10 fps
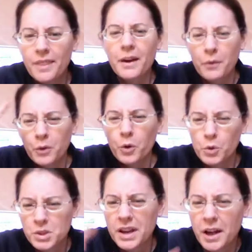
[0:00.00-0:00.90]
That will
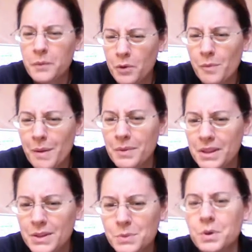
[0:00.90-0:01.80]
also help you remember
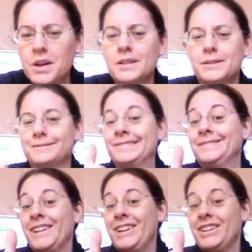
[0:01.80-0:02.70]
this word.
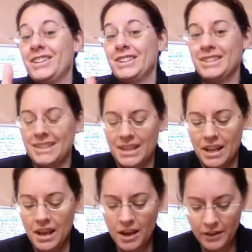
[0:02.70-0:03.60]
Very good.
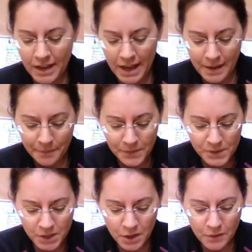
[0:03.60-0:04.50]
Okay,
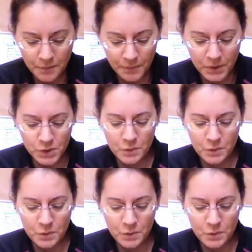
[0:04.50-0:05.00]
so the two